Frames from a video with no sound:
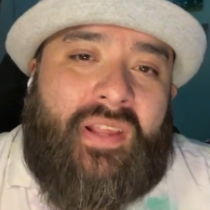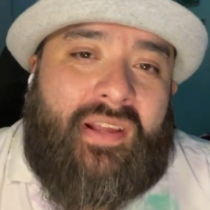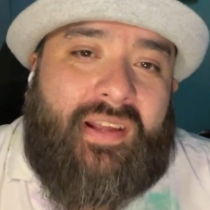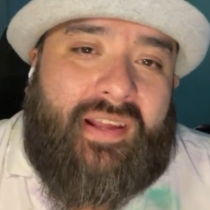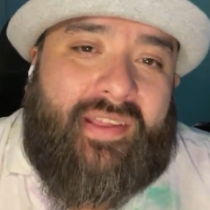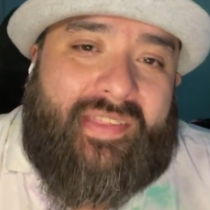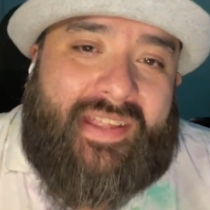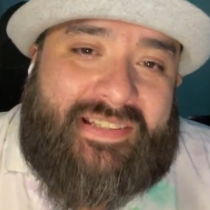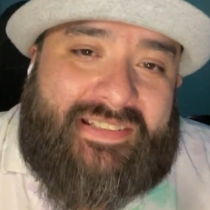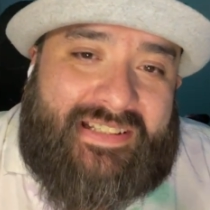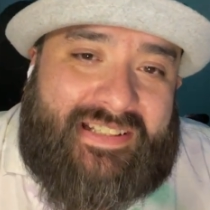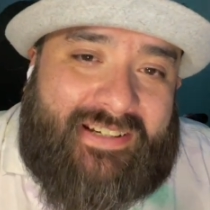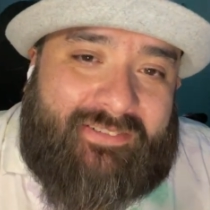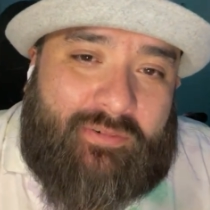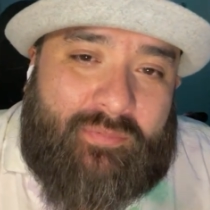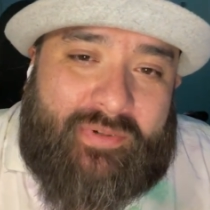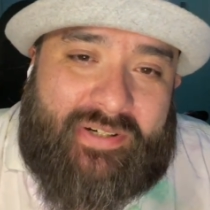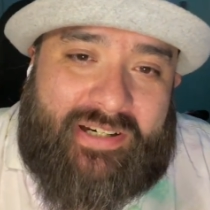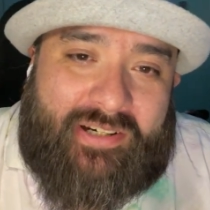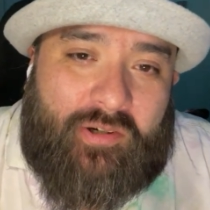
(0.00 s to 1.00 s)
And that's it,
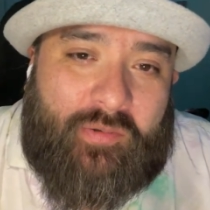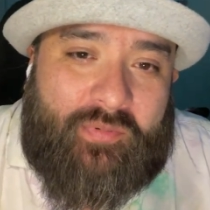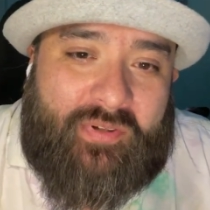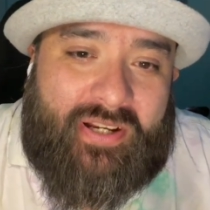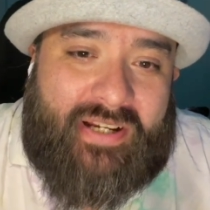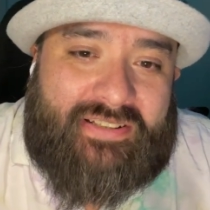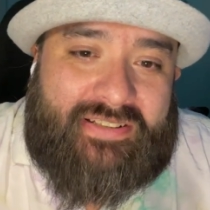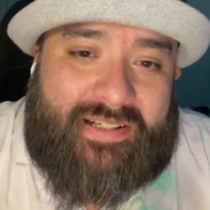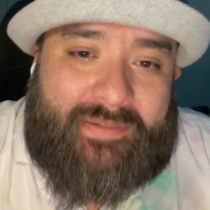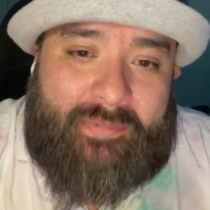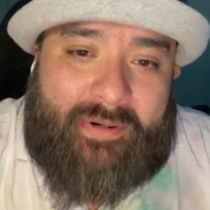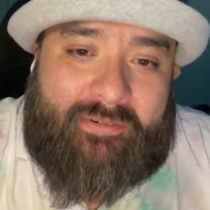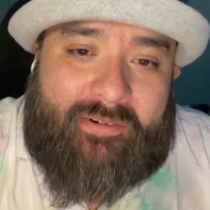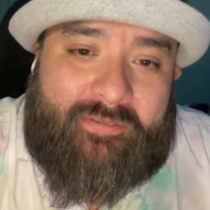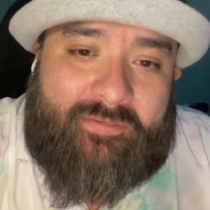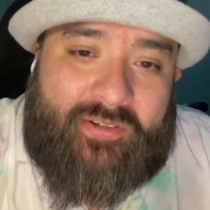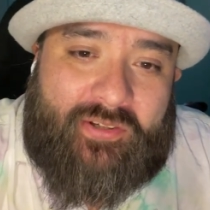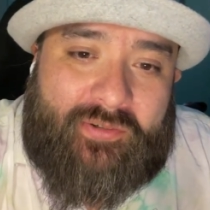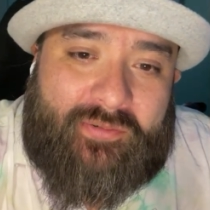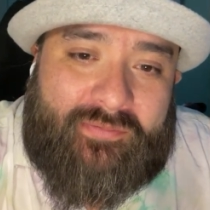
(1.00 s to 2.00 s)
everybody. I hope you guys like my
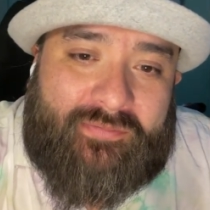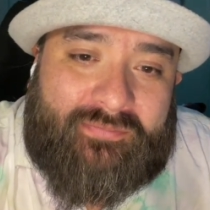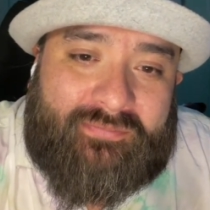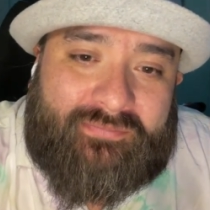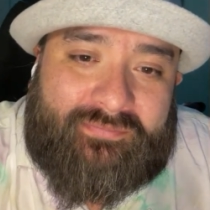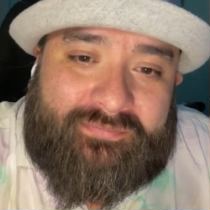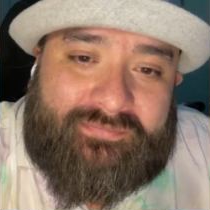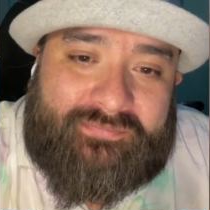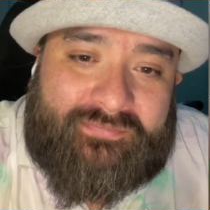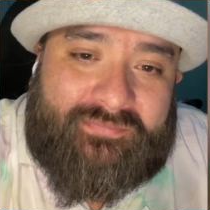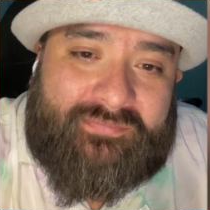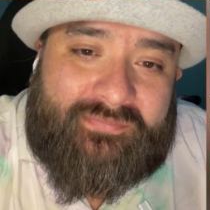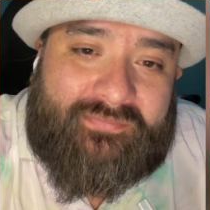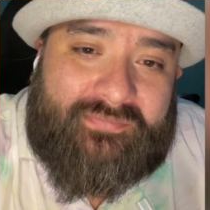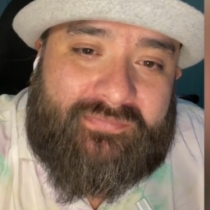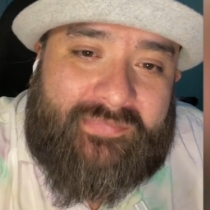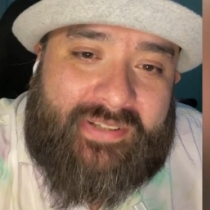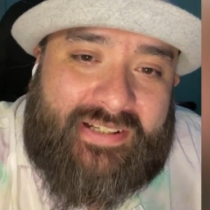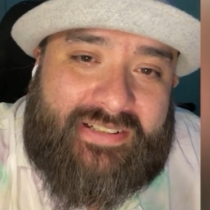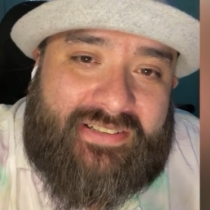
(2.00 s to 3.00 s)
review.
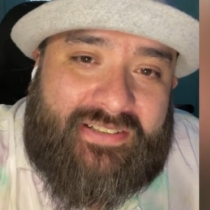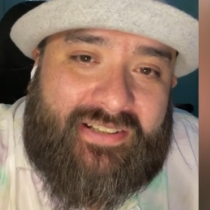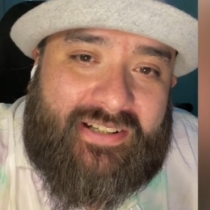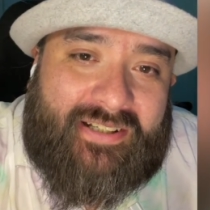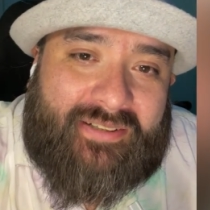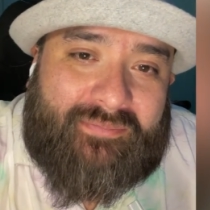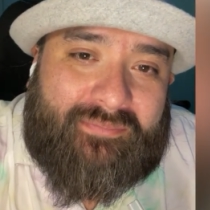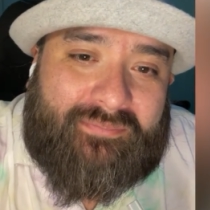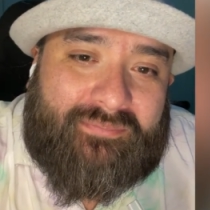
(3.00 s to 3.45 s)
Thanks a lot.